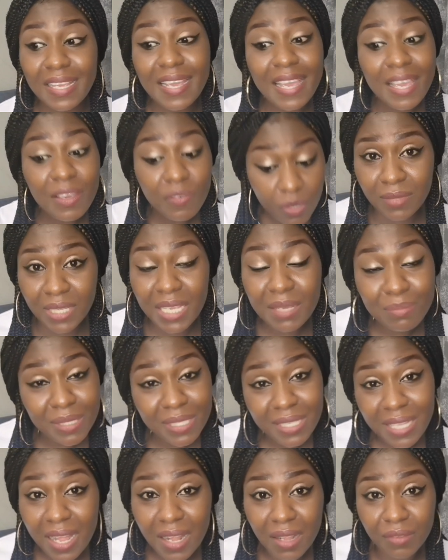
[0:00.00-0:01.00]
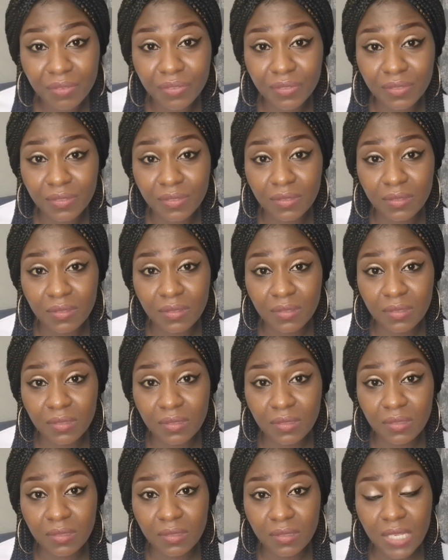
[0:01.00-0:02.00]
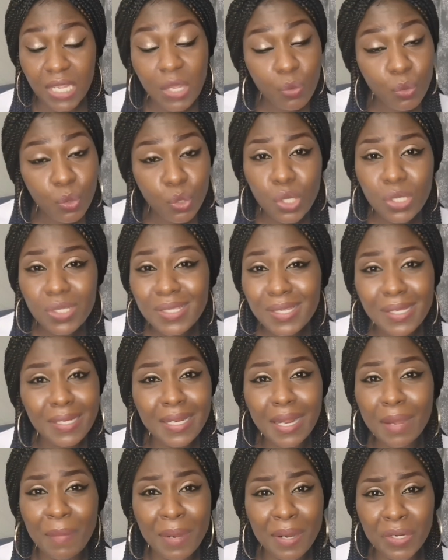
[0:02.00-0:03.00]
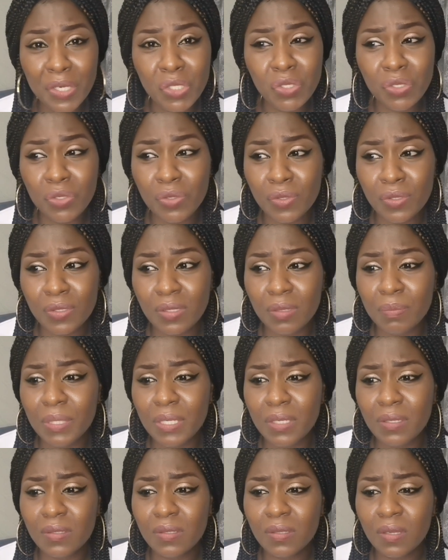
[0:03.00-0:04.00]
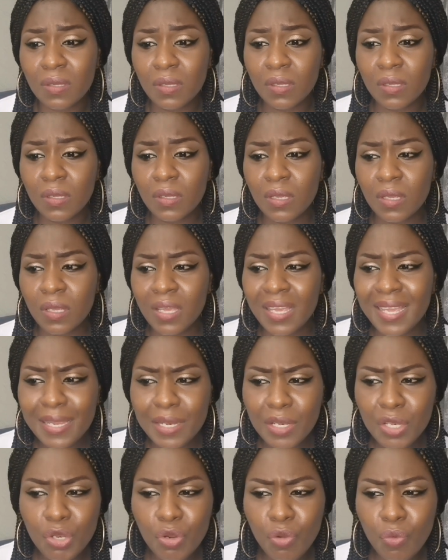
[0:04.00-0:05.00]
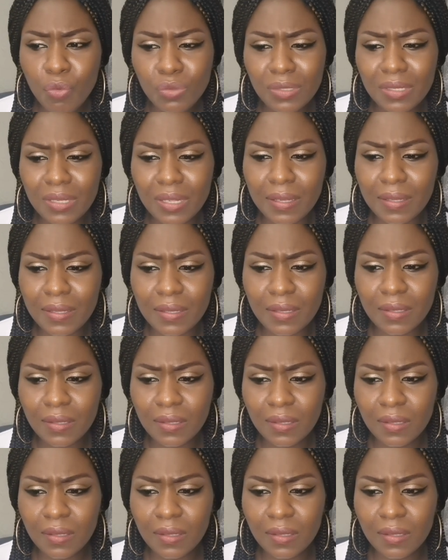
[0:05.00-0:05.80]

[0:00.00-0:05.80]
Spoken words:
Even himself, he will not take that marriage seriously because he knows, like,